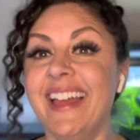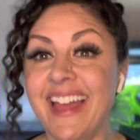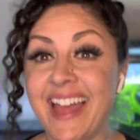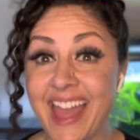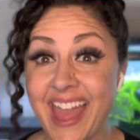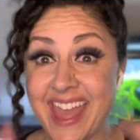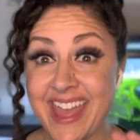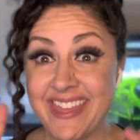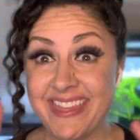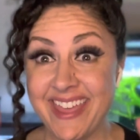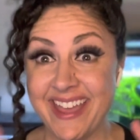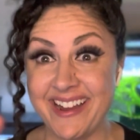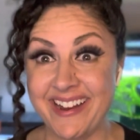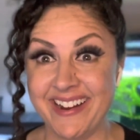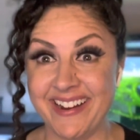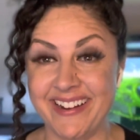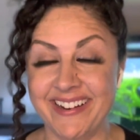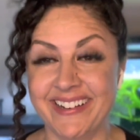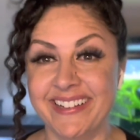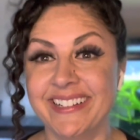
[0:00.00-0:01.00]
Hey
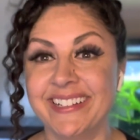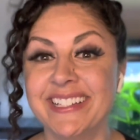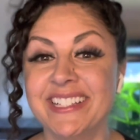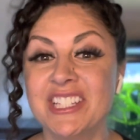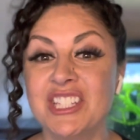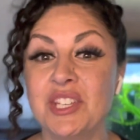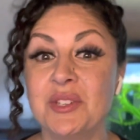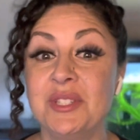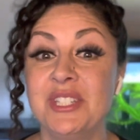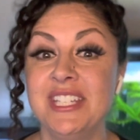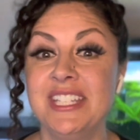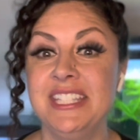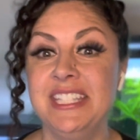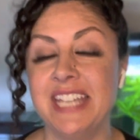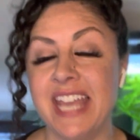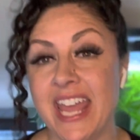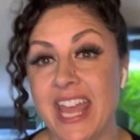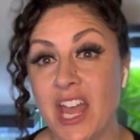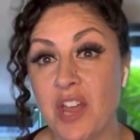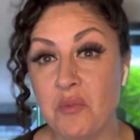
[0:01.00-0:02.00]
there. So
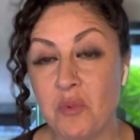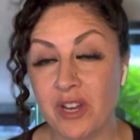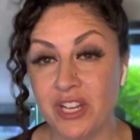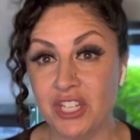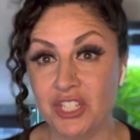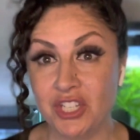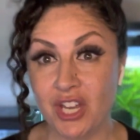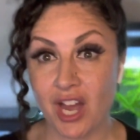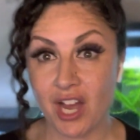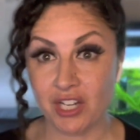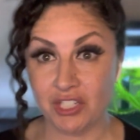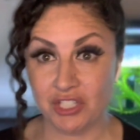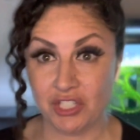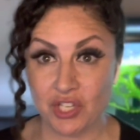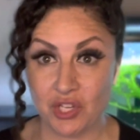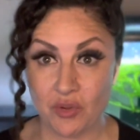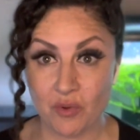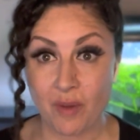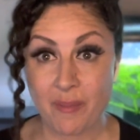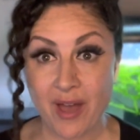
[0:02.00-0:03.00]
today I want to talk to
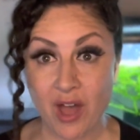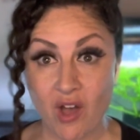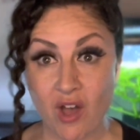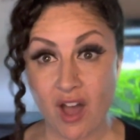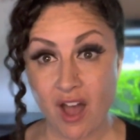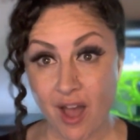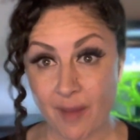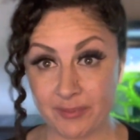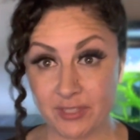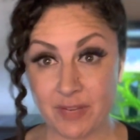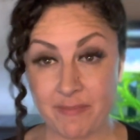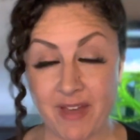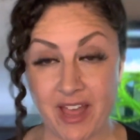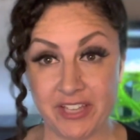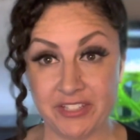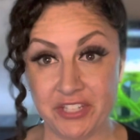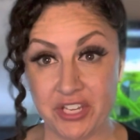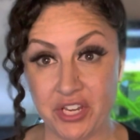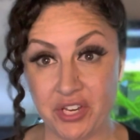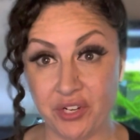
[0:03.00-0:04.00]
you about
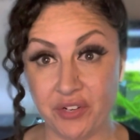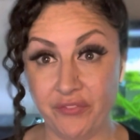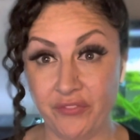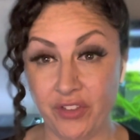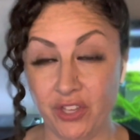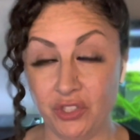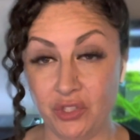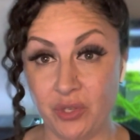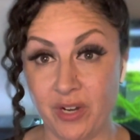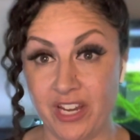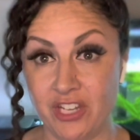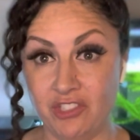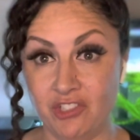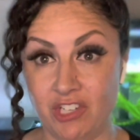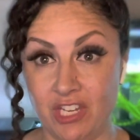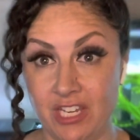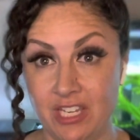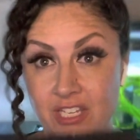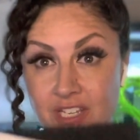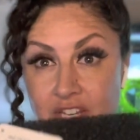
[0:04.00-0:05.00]
optimizing your
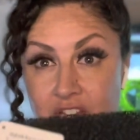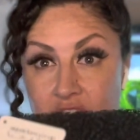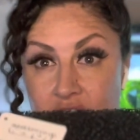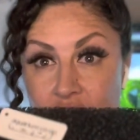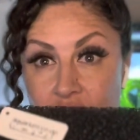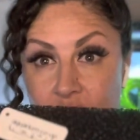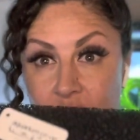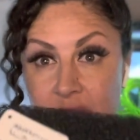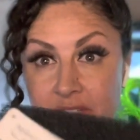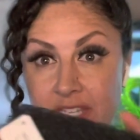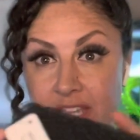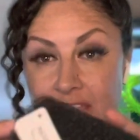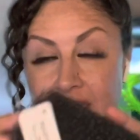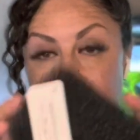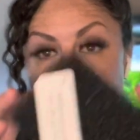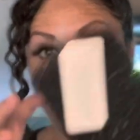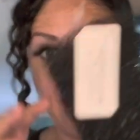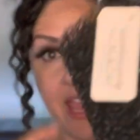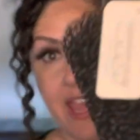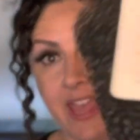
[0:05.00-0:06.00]
filtration
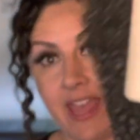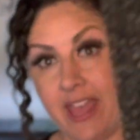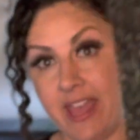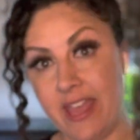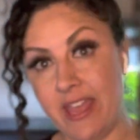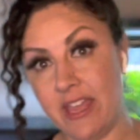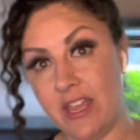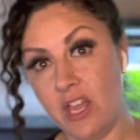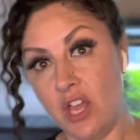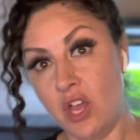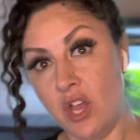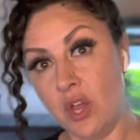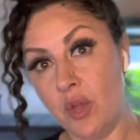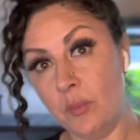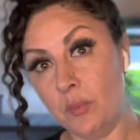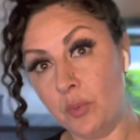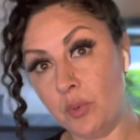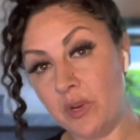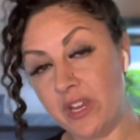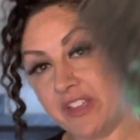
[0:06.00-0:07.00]
using a
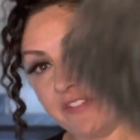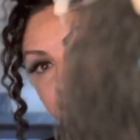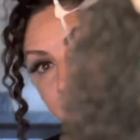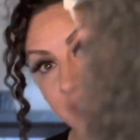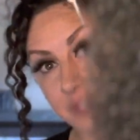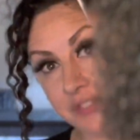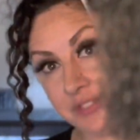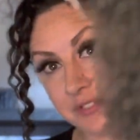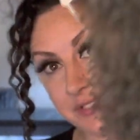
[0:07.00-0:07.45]
pre-filter